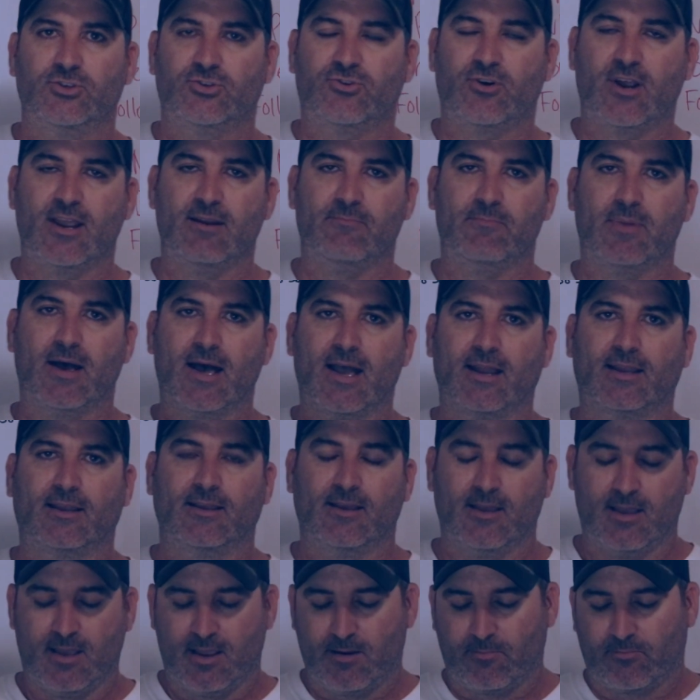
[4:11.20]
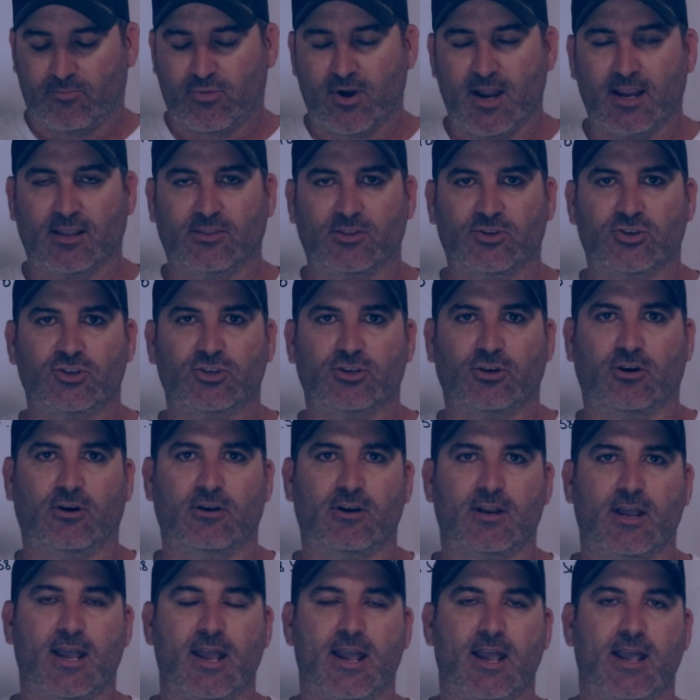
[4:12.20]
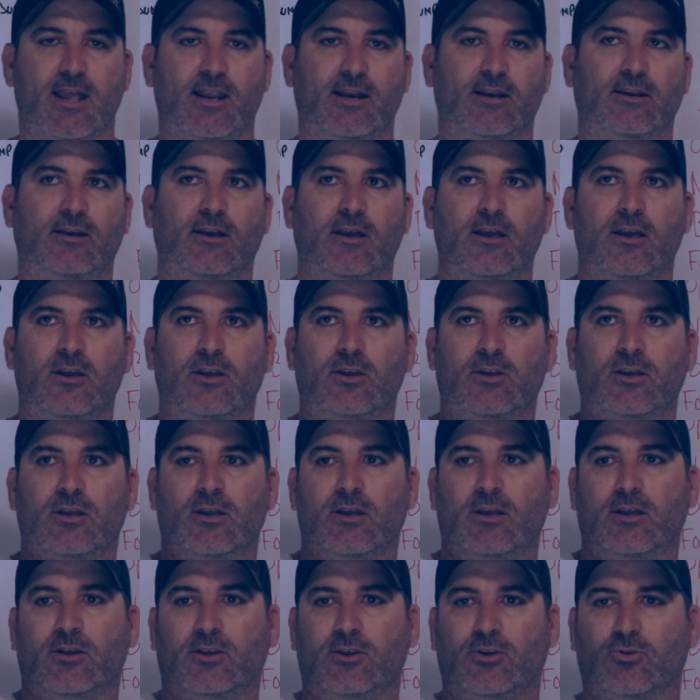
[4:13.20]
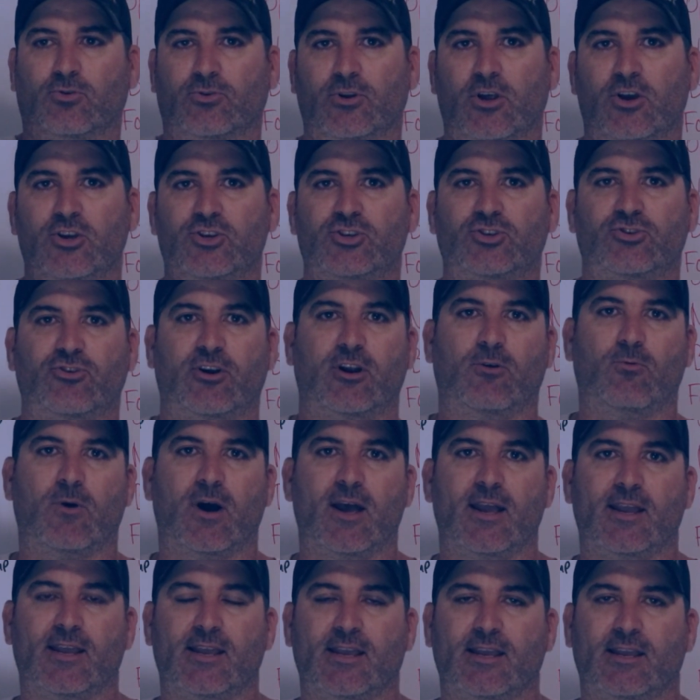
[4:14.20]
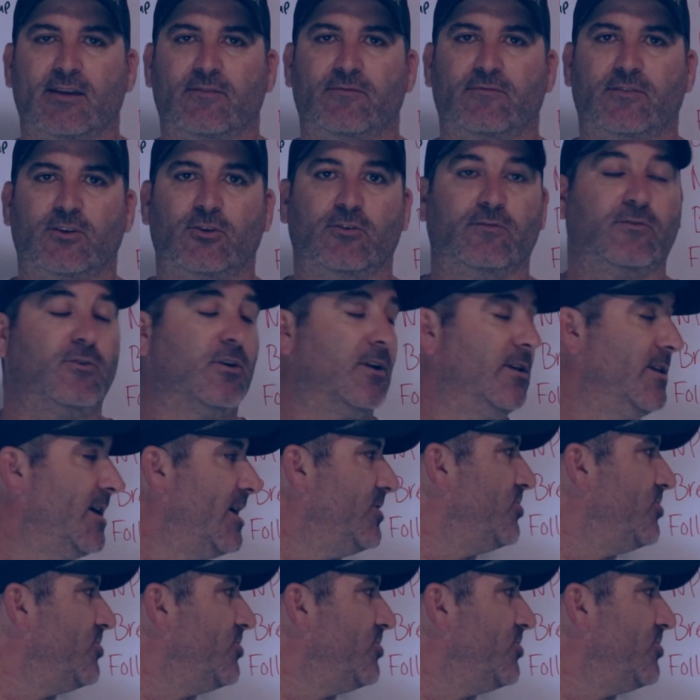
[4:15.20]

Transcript: straight back, break the shot, and you'll know straight away if you've got a